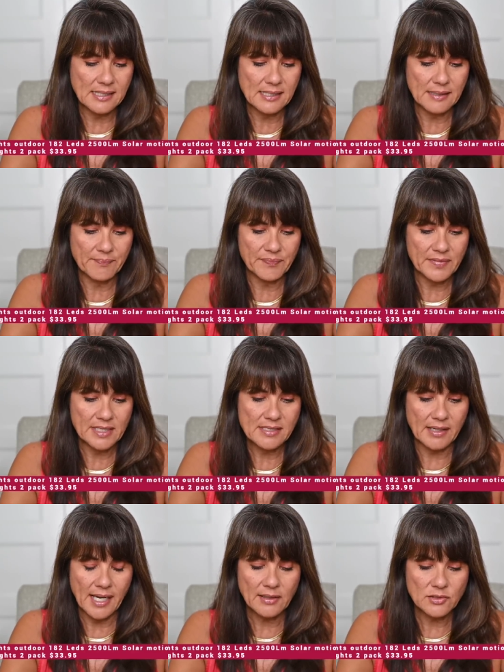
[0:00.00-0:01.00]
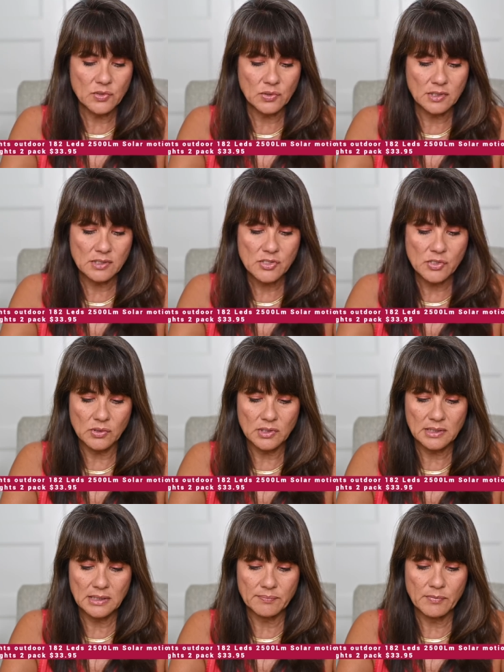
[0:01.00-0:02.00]
um, these are outdoor
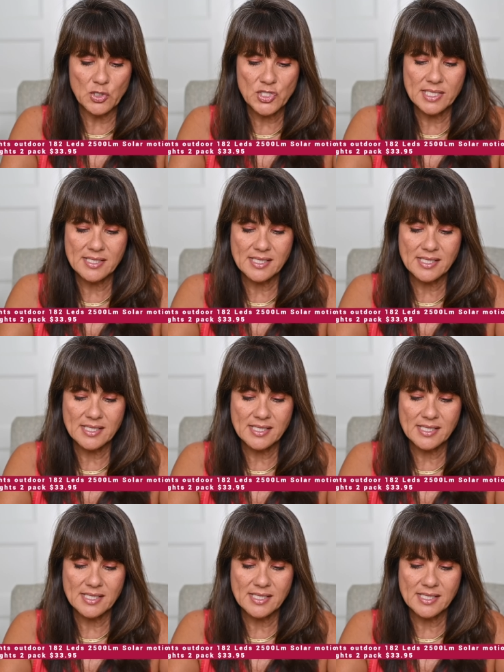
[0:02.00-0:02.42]
solar motion